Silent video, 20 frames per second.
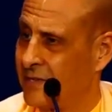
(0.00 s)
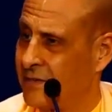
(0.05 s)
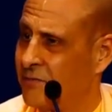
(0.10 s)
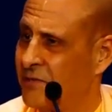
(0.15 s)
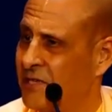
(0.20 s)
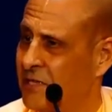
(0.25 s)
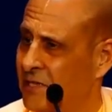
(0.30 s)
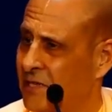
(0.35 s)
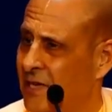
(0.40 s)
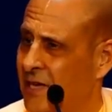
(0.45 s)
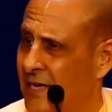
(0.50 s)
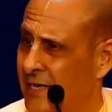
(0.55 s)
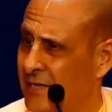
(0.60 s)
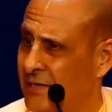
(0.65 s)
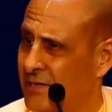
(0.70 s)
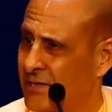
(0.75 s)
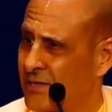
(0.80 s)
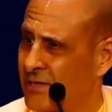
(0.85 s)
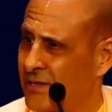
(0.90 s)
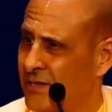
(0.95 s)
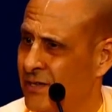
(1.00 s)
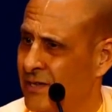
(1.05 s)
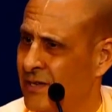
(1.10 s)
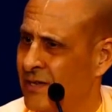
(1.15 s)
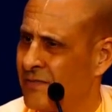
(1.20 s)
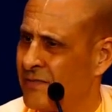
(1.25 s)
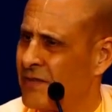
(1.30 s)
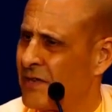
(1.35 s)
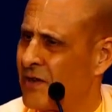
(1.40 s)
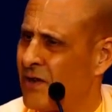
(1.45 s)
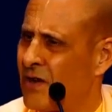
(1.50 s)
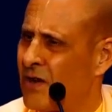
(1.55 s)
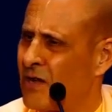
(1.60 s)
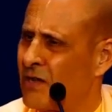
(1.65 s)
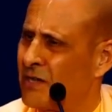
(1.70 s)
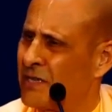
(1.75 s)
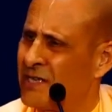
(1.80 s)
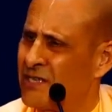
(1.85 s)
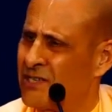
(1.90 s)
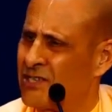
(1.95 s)
He realized that
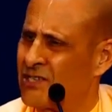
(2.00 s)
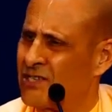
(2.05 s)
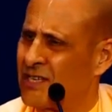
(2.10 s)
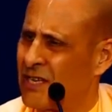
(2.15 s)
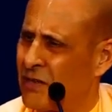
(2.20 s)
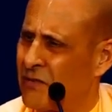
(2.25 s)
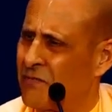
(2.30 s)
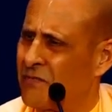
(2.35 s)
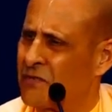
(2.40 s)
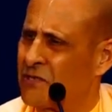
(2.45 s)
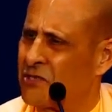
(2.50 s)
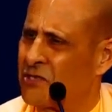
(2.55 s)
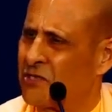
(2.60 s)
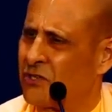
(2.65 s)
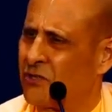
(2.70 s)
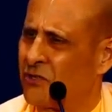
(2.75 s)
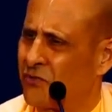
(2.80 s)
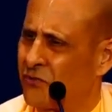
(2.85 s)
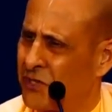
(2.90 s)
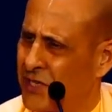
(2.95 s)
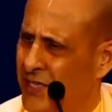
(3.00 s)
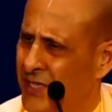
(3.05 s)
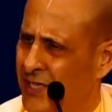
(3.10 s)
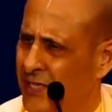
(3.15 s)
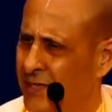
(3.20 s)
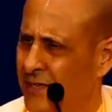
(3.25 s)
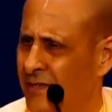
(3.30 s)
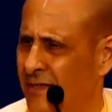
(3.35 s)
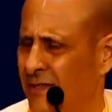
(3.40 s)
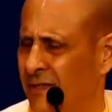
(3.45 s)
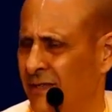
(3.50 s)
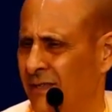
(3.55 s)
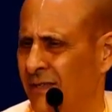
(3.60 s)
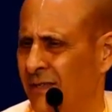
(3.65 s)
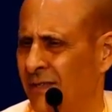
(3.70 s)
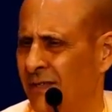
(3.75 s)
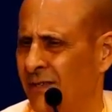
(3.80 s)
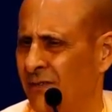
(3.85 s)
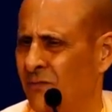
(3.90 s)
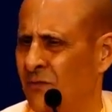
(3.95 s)
all his selfish greed
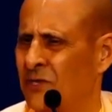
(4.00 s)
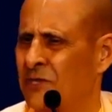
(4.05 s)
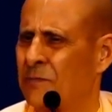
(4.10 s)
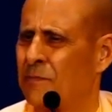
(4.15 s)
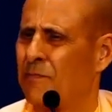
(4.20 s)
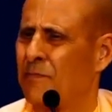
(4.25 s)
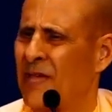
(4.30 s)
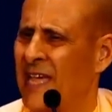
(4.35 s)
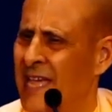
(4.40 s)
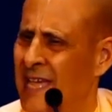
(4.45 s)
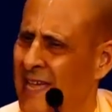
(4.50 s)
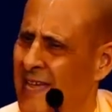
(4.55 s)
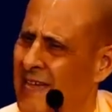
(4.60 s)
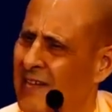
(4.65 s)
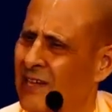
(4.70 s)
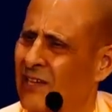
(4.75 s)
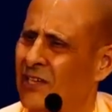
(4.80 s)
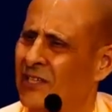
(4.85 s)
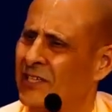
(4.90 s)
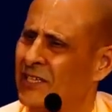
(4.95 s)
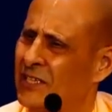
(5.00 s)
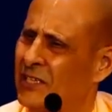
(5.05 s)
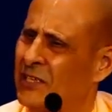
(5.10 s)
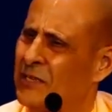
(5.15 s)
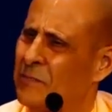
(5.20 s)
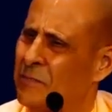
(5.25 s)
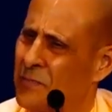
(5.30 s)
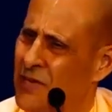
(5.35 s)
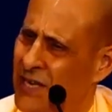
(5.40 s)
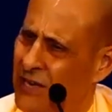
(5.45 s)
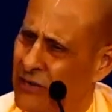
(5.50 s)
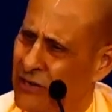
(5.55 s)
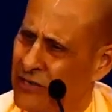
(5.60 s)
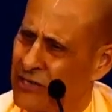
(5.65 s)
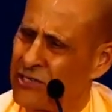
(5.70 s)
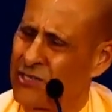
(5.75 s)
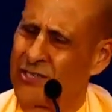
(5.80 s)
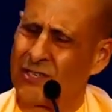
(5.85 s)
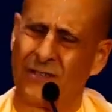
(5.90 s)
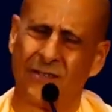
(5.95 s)
was pale in
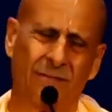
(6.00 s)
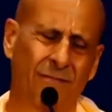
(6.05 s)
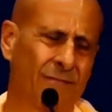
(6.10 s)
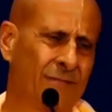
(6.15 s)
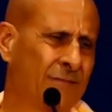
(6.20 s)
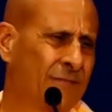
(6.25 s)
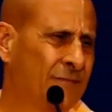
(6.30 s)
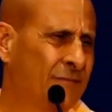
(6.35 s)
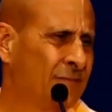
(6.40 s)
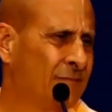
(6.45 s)
comparison